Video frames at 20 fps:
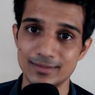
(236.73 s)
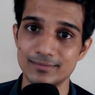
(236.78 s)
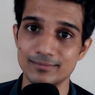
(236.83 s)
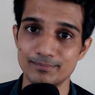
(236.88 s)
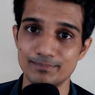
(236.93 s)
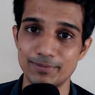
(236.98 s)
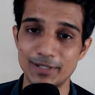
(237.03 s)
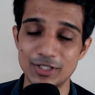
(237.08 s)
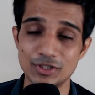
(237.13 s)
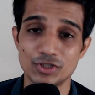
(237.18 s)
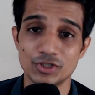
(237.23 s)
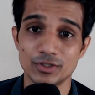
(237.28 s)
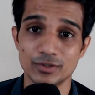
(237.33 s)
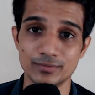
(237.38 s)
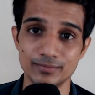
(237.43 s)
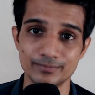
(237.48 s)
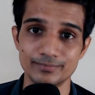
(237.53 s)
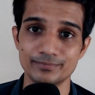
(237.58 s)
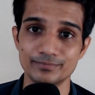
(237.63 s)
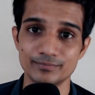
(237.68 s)
pleasure
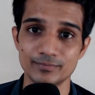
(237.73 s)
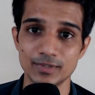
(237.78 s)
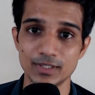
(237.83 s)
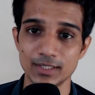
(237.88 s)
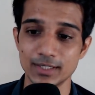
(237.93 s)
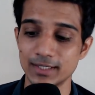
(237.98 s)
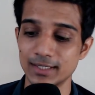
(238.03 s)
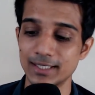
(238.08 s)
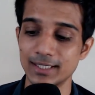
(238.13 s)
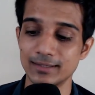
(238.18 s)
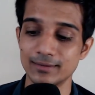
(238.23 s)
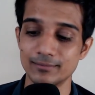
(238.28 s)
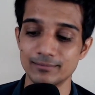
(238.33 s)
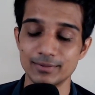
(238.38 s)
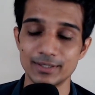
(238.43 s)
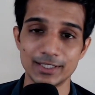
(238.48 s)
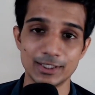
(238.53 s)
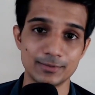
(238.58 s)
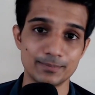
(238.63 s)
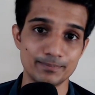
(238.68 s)
can
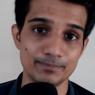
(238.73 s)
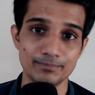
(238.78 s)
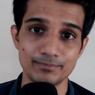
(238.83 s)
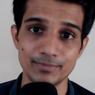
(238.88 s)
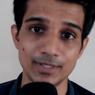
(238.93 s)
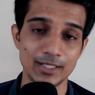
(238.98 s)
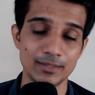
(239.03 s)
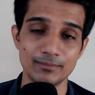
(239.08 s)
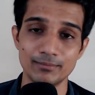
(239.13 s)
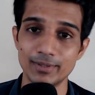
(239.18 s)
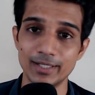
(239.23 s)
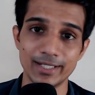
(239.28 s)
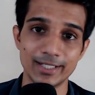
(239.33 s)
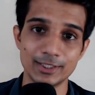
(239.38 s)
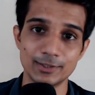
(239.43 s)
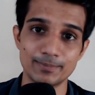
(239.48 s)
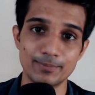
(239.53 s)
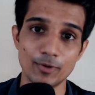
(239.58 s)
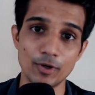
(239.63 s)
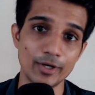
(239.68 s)
be done by
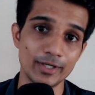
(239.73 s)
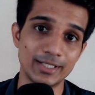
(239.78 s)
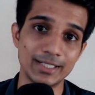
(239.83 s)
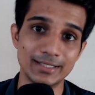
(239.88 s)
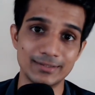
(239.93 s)
exploiting